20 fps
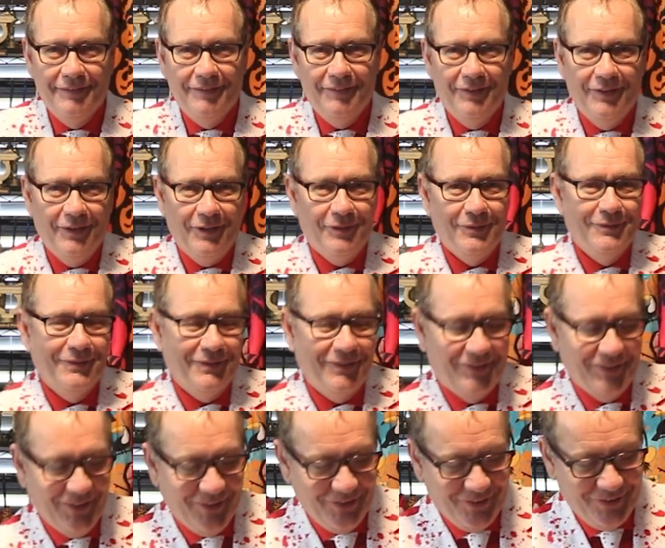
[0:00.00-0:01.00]
You know?
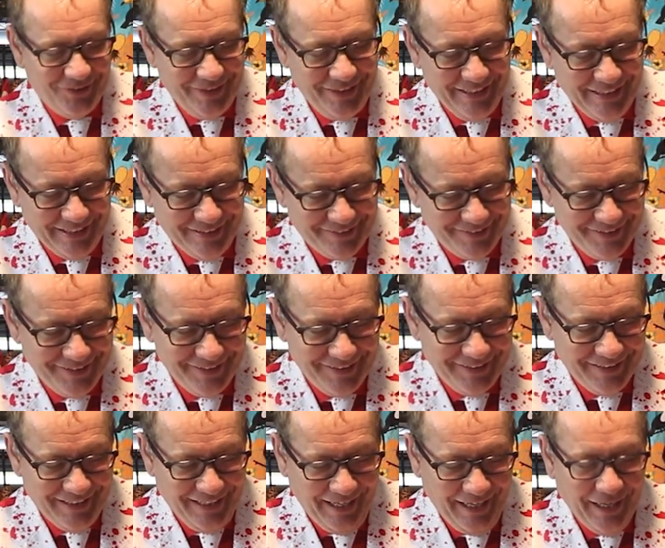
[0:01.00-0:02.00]
So, yeah,
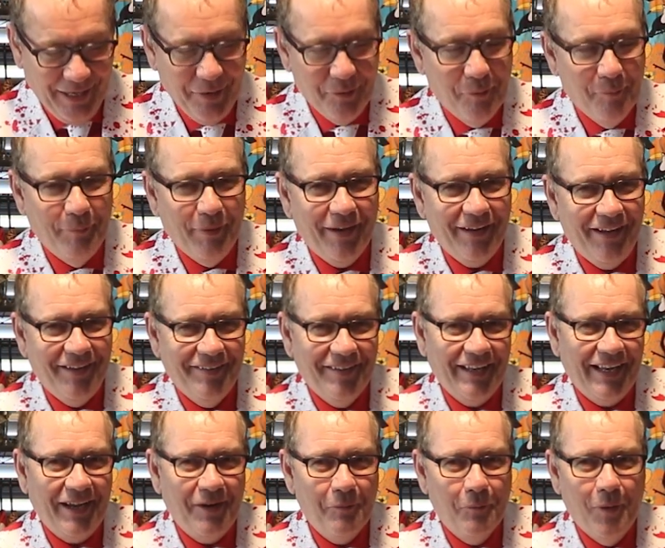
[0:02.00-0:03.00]
I don't buy into
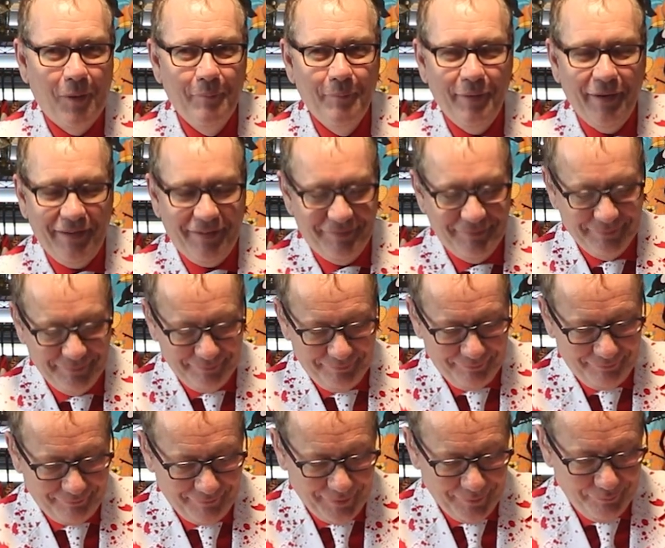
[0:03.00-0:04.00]
that one bit.
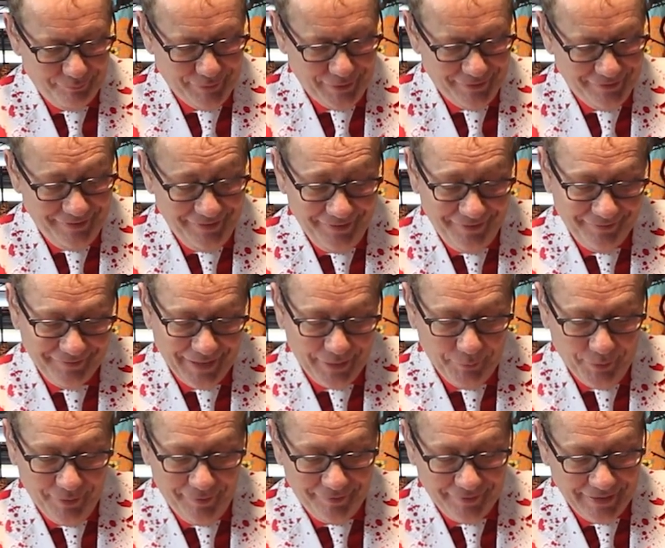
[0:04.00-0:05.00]
But yeah, they
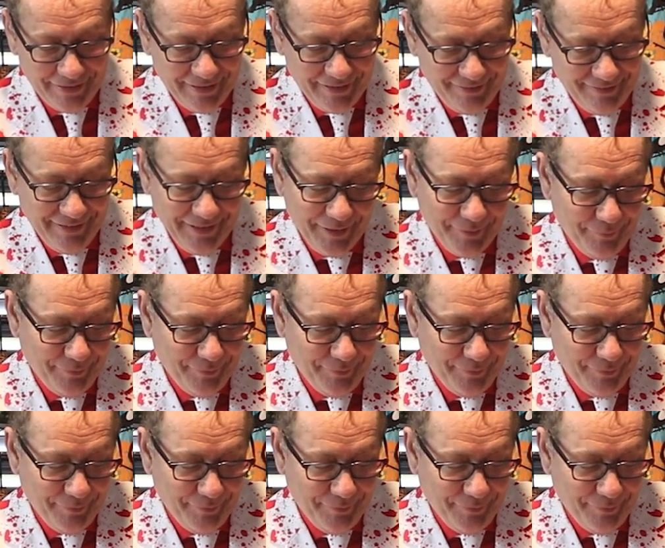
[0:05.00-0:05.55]
want to say it, let